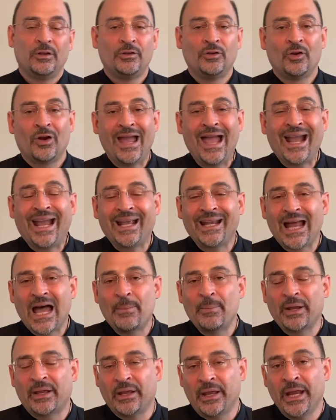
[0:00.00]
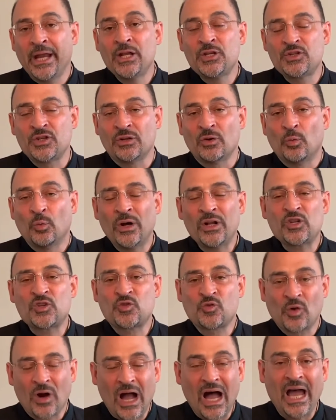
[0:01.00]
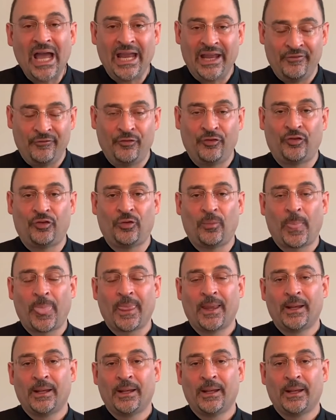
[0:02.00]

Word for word: your economic engine, what drives